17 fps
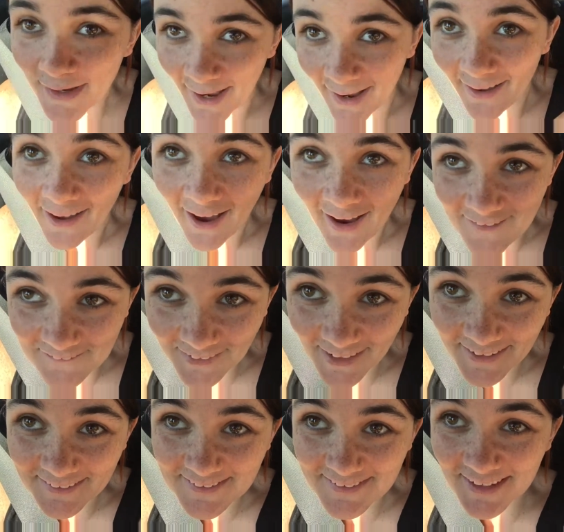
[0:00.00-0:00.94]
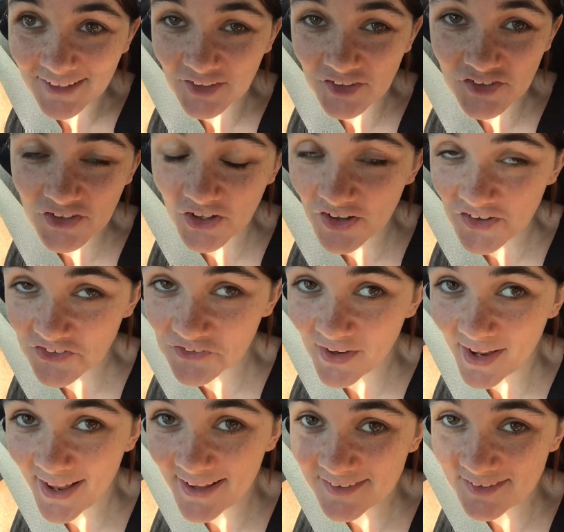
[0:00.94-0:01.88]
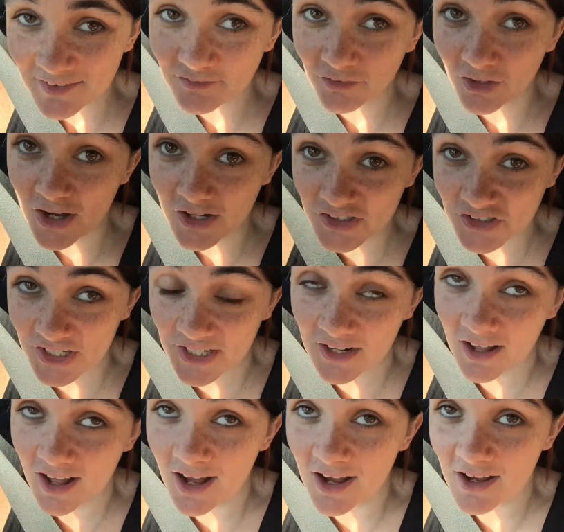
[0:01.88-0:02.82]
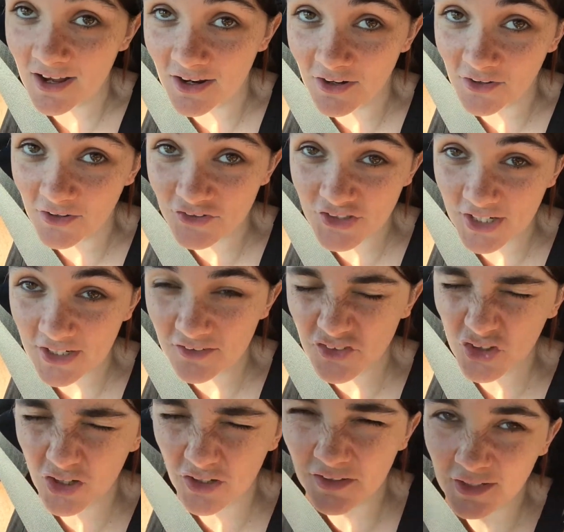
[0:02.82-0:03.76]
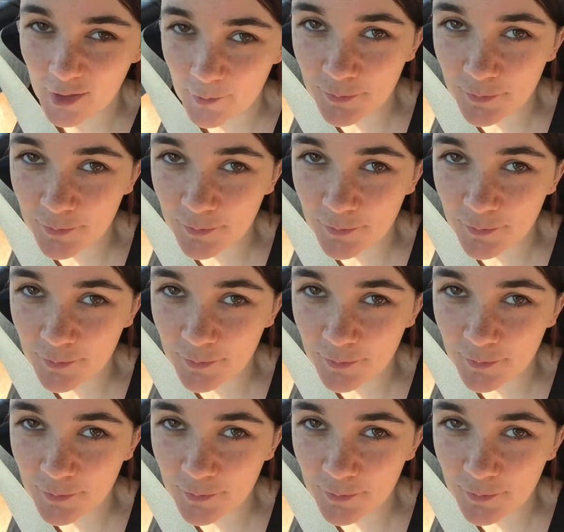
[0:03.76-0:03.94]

Oh yeah, I forgot to say, she also has a vlog channel. Uh, her channel is called